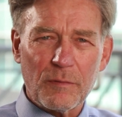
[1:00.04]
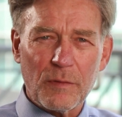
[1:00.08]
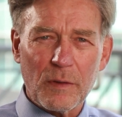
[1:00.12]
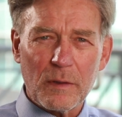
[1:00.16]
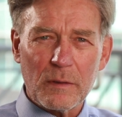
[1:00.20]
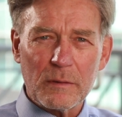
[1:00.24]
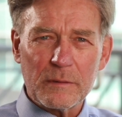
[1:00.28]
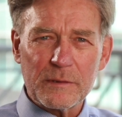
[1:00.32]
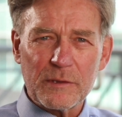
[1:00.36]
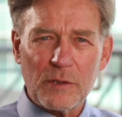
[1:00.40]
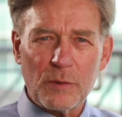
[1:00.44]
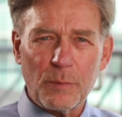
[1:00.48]
of
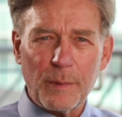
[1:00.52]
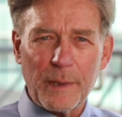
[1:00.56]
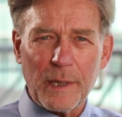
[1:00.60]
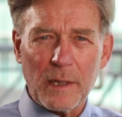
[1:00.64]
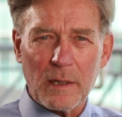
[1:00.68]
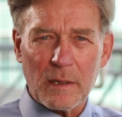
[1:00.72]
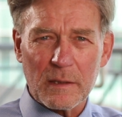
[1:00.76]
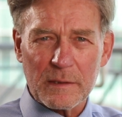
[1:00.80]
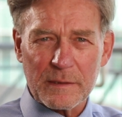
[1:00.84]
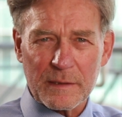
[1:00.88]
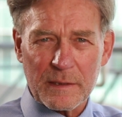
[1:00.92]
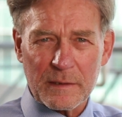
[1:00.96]
those who
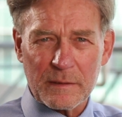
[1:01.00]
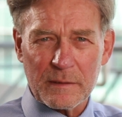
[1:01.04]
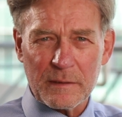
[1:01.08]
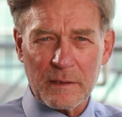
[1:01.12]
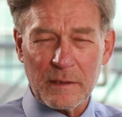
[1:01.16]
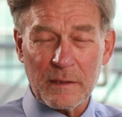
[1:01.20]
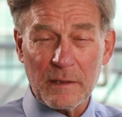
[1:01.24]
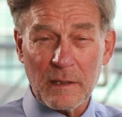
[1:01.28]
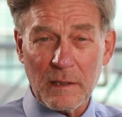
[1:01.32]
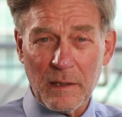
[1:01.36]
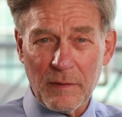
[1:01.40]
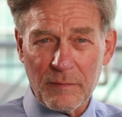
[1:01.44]
we ask
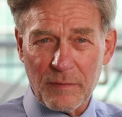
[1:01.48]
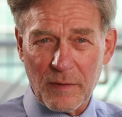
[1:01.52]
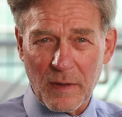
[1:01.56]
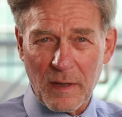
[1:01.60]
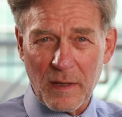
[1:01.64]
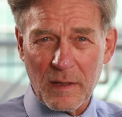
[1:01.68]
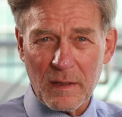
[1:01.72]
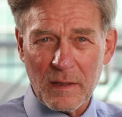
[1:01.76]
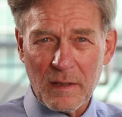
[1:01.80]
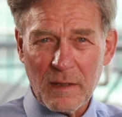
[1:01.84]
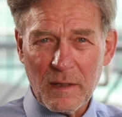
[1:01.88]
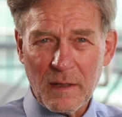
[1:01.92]
to
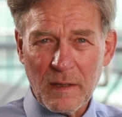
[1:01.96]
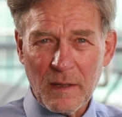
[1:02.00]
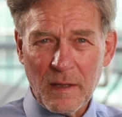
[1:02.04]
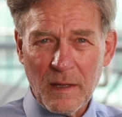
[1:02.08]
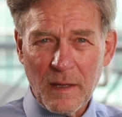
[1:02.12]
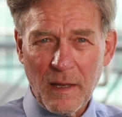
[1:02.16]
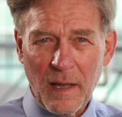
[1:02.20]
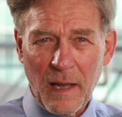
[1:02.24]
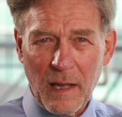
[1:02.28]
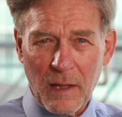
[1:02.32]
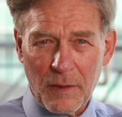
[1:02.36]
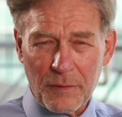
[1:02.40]
deliver
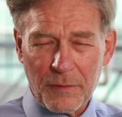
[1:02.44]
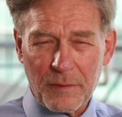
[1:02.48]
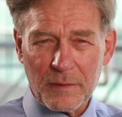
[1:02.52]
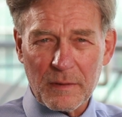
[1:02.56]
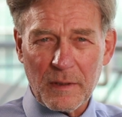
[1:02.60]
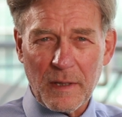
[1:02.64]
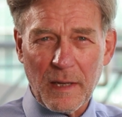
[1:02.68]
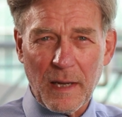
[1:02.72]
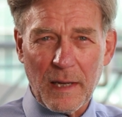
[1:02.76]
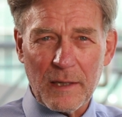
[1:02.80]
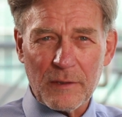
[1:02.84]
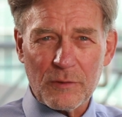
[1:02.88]
health
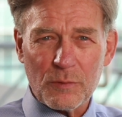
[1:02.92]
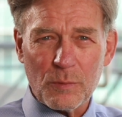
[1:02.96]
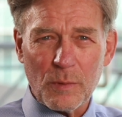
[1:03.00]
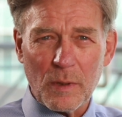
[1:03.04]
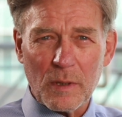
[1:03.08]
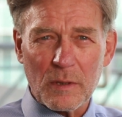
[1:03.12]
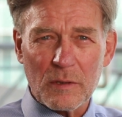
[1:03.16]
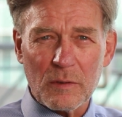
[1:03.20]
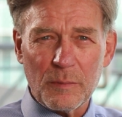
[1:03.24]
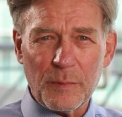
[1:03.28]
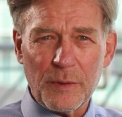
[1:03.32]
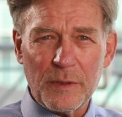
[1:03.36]
and care to
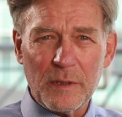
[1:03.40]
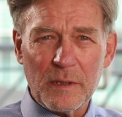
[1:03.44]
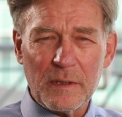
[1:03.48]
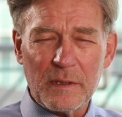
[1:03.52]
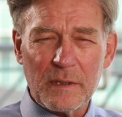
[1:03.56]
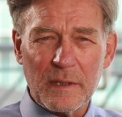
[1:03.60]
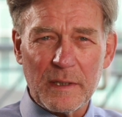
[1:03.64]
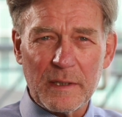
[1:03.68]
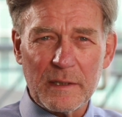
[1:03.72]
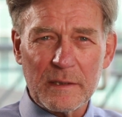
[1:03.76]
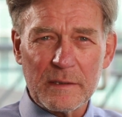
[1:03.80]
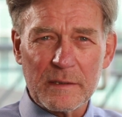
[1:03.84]
our
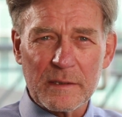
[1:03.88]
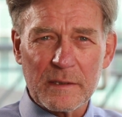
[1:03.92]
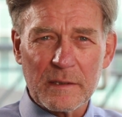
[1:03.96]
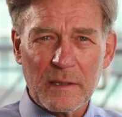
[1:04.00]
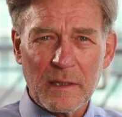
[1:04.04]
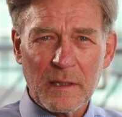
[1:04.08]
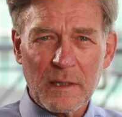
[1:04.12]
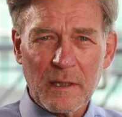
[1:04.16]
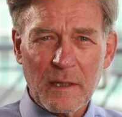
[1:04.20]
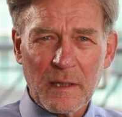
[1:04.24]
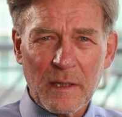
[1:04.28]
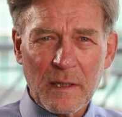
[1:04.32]
communities.
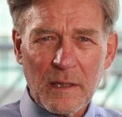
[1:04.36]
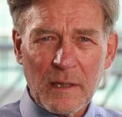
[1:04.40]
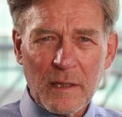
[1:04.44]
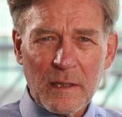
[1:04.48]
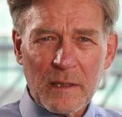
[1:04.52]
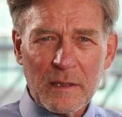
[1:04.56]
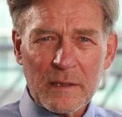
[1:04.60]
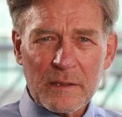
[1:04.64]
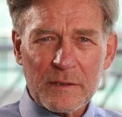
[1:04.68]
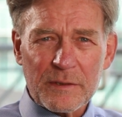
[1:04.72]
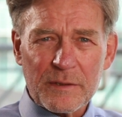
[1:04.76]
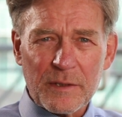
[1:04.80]

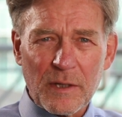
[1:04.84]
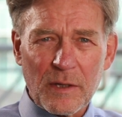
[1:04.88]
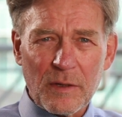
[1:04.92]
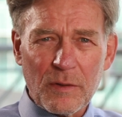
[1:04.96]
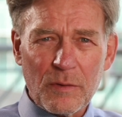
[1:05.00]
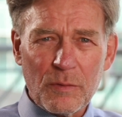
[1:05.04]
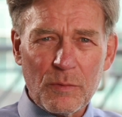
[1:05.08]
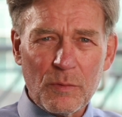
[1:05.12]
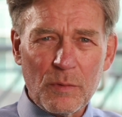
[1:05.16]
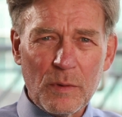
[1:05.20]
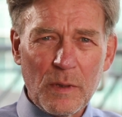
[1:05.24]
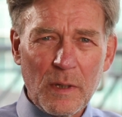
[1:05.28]

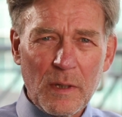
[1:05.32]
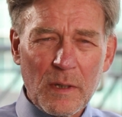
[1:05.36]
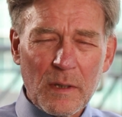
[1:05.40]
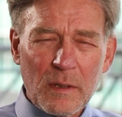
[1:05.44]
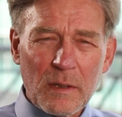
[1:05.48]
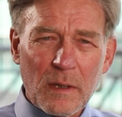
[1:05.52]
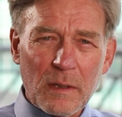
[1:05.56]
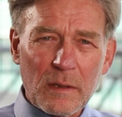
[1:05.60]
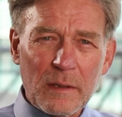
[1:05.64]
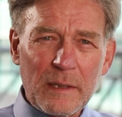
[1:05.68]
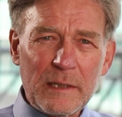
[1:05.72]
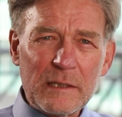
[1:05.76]
So
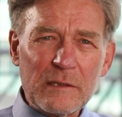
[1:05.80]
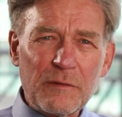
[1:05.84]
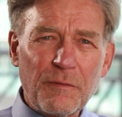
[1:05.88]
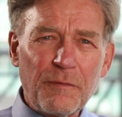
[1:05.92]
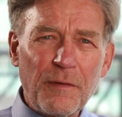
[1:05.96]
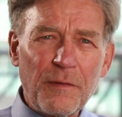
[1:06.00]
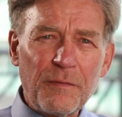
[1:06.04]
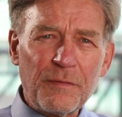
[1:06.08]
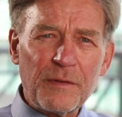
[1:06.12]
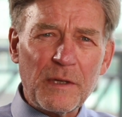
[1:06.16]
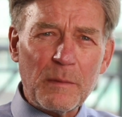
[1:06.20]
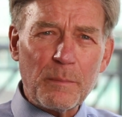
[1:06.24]
at
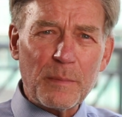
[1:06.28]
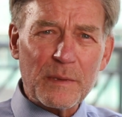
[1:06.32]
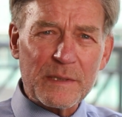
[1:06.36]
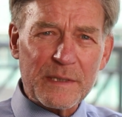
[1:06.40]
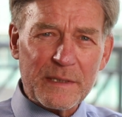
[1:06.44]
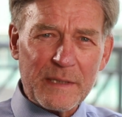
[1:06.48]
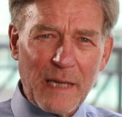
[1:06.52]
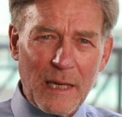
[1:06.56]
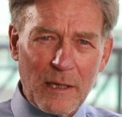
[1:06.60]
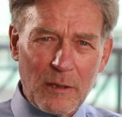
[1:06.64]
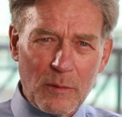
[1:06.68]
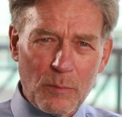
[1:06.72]
least
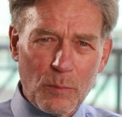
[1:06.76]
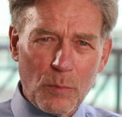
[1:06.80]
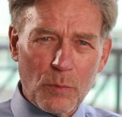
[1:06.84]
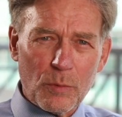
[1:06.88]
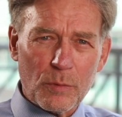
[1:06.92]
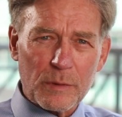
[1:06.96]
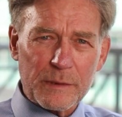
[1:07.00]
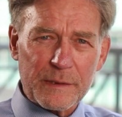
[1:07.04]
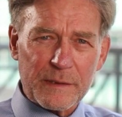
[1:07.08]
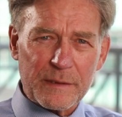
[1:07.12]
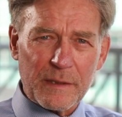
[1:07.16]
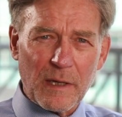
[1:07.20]
50%
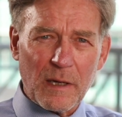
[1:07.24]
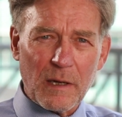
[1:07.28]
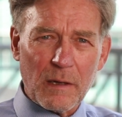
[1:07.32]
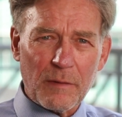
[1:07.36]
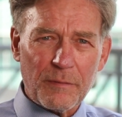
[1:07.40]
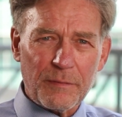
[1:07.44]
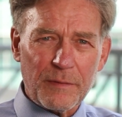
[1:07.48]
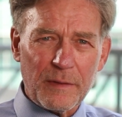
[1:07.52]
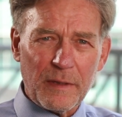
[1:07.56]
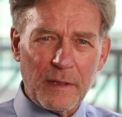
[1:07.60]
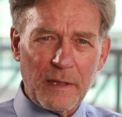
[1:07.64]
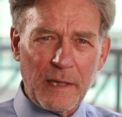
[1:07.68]
more
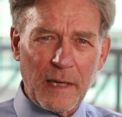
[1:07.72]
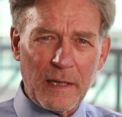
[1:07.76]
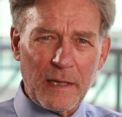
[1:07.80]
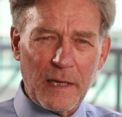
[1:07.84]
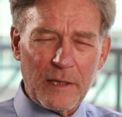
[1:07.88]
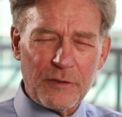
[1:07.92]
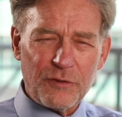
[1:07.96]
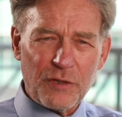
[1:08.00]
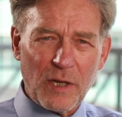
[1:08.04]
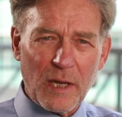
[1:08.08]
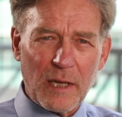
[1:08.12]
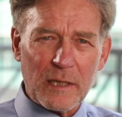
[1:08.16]
staff in the
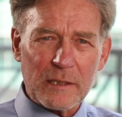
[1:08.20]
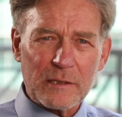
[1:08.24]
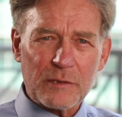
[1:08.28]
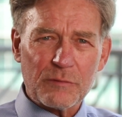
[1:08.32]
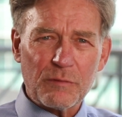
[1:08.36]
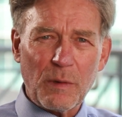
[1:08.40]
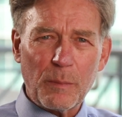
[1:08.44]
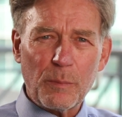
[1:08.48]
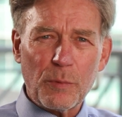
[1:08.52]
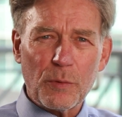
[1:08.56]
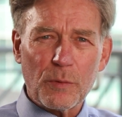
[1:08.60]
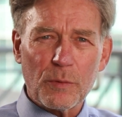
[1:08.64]

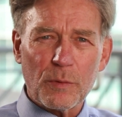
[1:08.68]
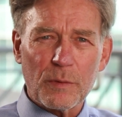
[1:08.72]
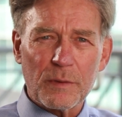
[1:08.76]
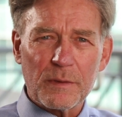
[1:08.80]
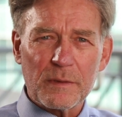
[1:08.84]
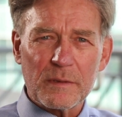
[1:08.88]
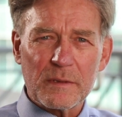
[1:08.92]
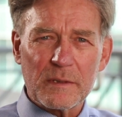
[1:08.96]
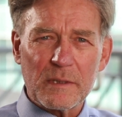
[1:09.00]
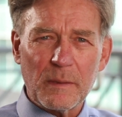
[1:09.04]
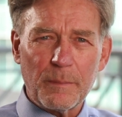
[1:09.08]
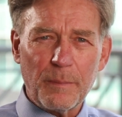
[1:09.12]
NHS
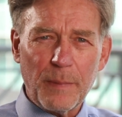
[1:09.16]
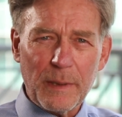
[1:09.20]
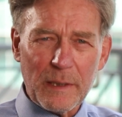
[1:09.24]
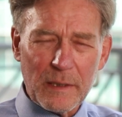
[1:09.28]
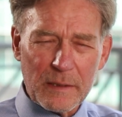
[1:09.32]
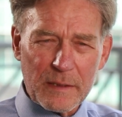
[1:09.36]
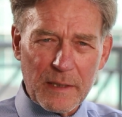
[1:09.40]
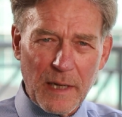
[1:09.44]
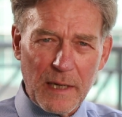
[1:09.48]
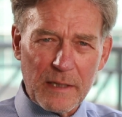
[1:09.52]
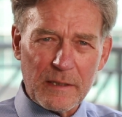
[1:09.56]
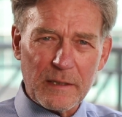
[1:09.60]
report
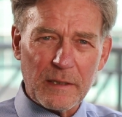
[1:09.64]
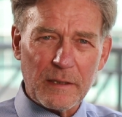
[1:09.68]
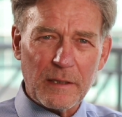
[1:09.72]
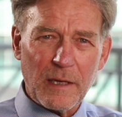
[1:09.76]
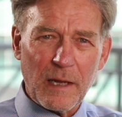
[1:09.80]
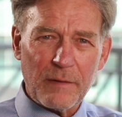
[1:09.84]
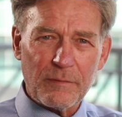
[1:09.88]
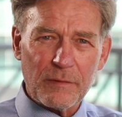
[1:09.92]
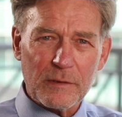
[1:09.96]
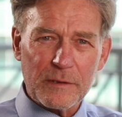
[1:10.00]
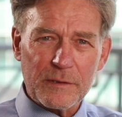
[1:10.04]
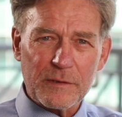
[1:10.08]
debilitating
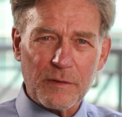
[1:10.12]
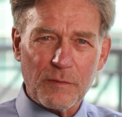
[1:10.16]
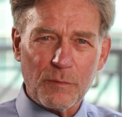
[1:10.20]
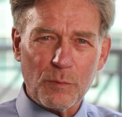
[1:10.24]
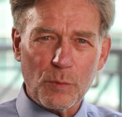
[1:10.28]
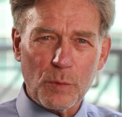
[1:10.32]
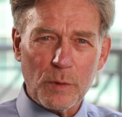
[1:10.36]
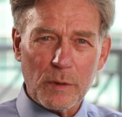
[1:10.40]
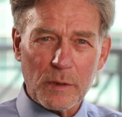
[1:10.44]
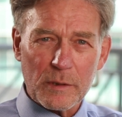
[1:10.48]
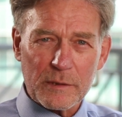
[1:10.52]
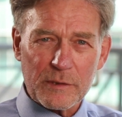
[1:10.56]
levels
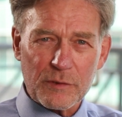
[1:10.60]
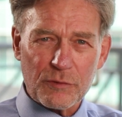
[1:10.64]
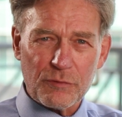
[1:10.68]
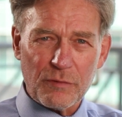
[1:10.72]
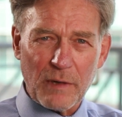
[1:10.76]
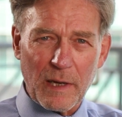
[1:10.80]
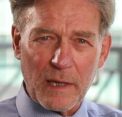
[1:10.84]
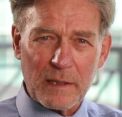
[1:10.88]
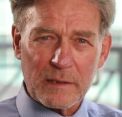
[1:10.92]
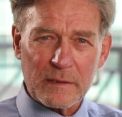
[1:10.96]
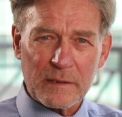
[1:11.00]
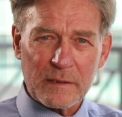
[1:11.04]
of work
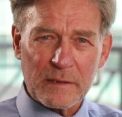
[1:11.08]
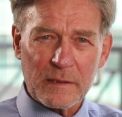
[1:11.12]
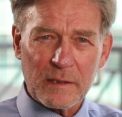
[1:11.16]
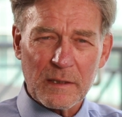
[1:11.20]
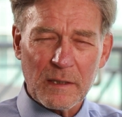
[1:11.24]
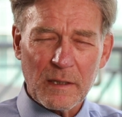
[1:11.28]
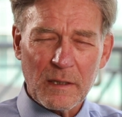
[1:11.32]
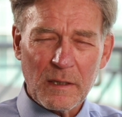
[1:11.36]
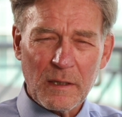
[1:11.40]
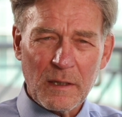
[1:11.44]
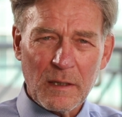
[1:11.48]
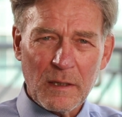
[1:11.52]
stress
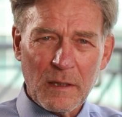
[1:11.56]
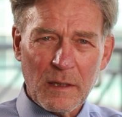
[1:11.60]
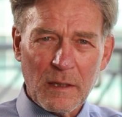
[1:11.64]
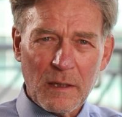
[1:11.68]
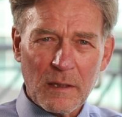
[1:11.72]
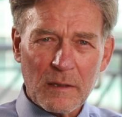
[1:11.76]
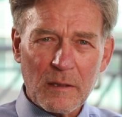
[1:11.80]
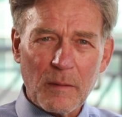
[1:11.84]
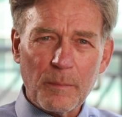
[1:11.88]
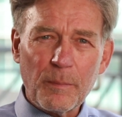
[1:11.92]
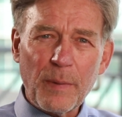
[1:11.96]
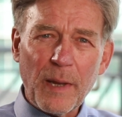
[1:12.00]

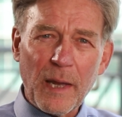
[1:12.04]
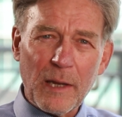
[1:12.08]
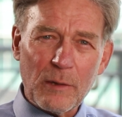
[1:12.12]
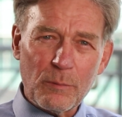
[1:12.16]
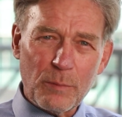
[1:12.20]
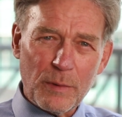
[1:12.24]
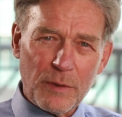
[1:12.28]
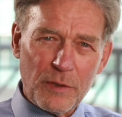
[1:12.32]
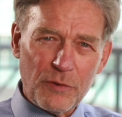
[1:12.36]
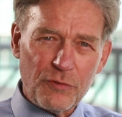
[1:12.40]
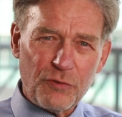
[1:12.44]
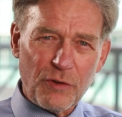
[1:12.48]

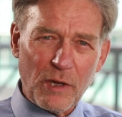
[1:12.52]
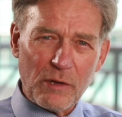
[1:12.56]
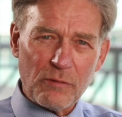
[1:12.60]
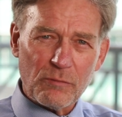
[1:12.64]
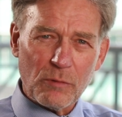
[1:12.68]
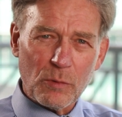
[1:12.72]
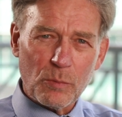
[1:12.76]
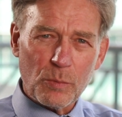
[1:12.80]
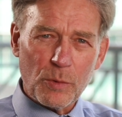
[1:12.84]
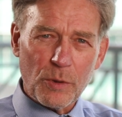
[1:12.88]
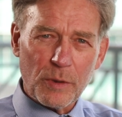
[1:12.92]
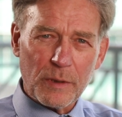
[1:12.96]
compared with the
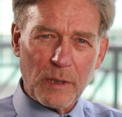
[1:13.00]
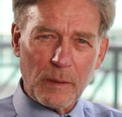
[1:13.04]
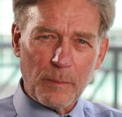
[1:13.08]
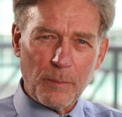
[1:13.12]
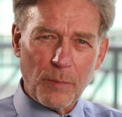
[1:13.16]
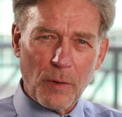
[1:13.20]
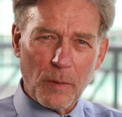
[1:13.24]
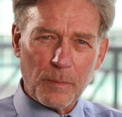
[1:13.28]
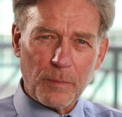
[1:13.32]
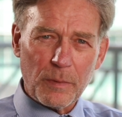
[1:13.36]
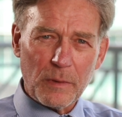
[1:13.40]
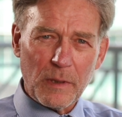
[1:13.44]
general
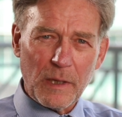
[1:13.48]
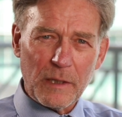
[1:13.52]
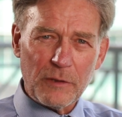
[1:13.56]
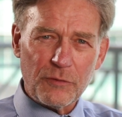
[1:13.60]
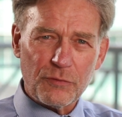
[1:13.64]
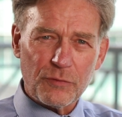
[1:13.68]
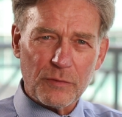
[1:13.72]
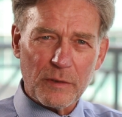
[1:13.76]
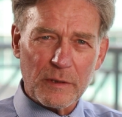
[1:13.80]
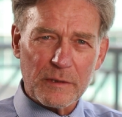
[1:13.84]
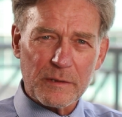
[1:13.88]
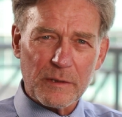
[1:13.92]
working
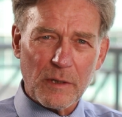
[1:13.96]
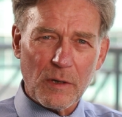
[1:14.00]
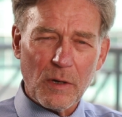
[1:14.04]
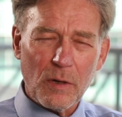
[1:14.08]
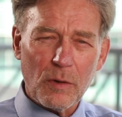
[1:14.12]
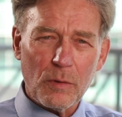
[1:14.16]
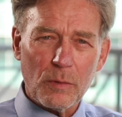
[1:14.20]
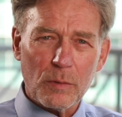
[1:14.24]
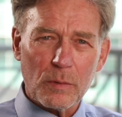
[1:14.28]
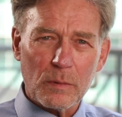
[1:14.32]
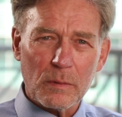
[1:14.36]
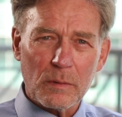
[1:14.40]
population as a
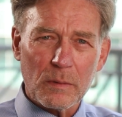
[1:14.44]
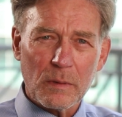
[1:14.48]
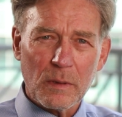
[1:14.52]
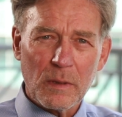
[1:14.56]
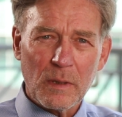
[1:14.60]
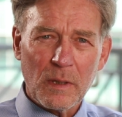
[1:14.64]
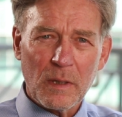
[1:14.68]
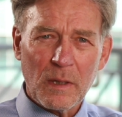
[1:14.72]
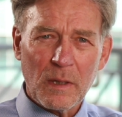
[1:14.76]
whole.